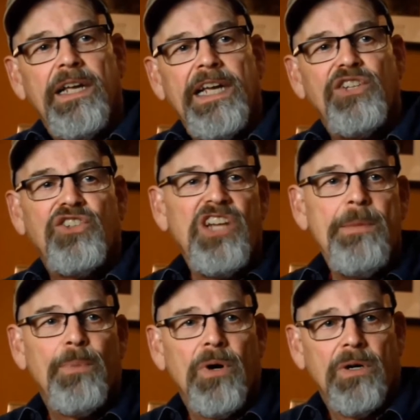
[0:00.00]
is
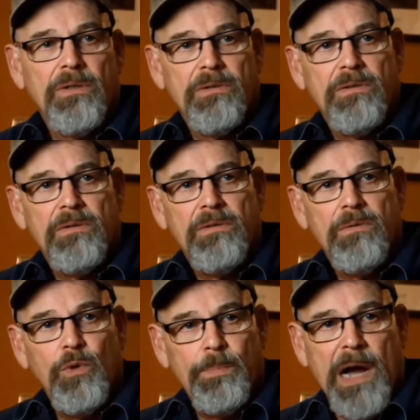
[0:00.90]
steeper
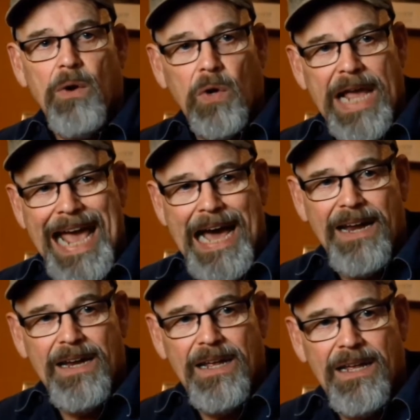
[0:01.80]
with PyroCat
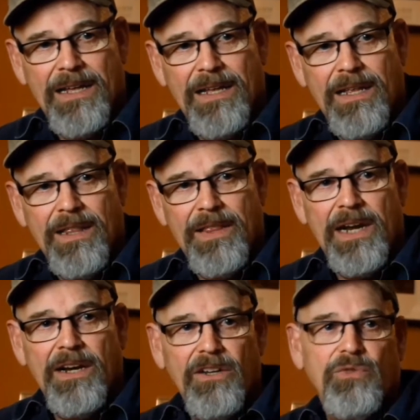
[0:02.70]

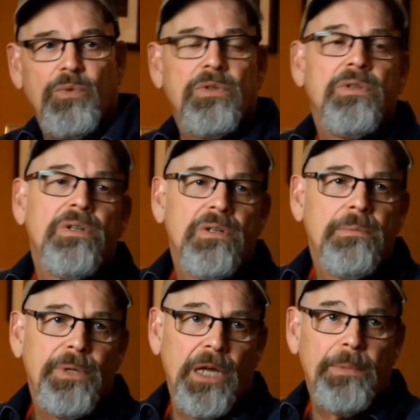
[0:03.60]
than it is with
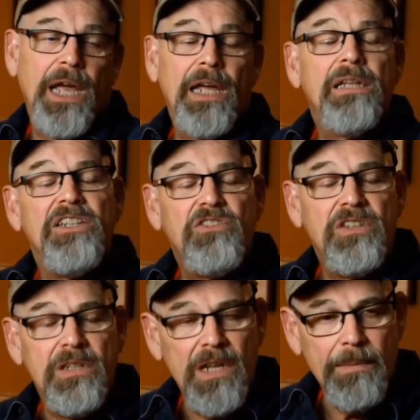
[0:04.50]
PMK, at
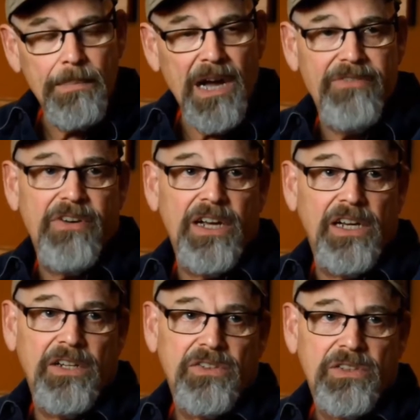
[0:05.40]
least in my
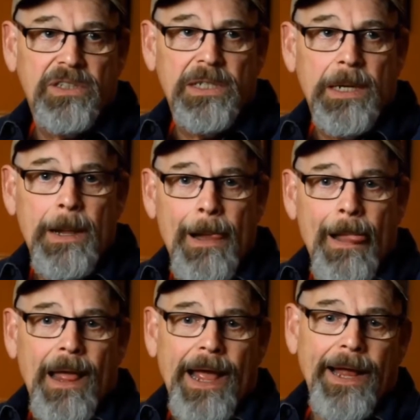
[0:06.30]
findings.
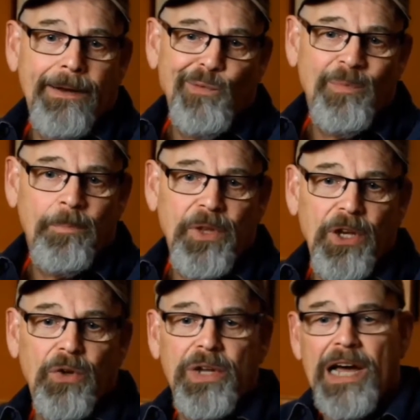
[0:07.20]
And
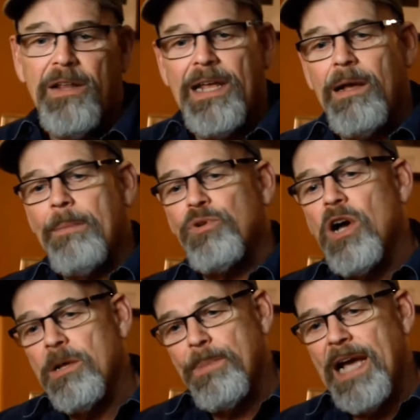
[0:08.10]
now that I'm
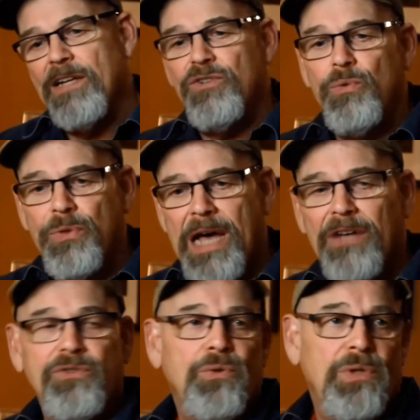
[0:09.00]
talking back in
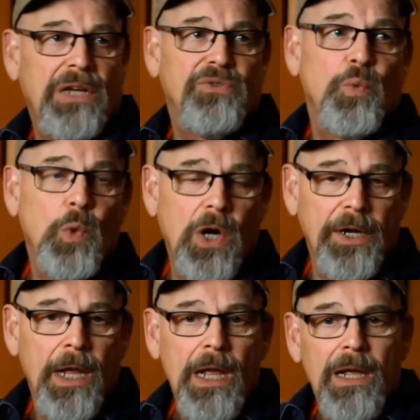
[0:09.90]
2000,
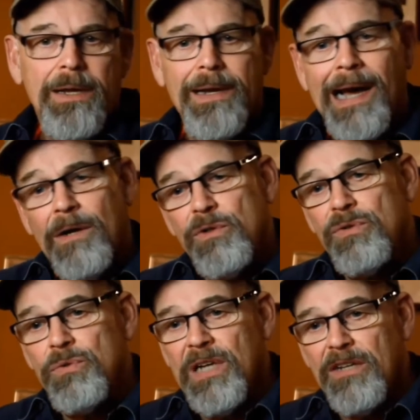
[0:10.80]
2001, now in
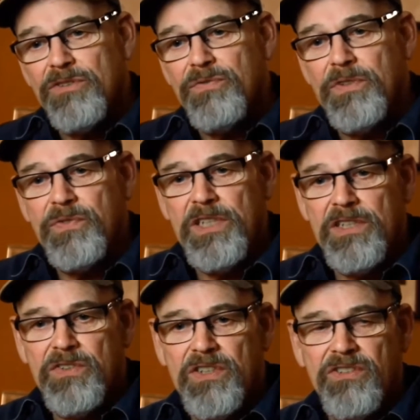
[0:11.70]
2015
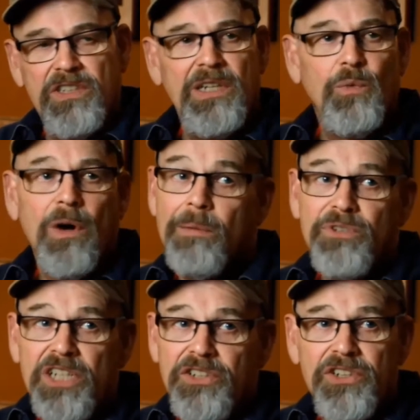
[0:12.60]
and 16, where I'm
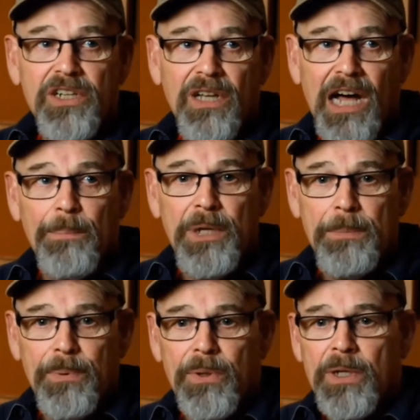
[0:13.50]
teaching a lot of
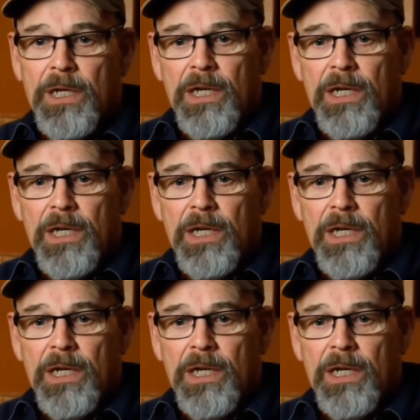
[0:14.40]
people,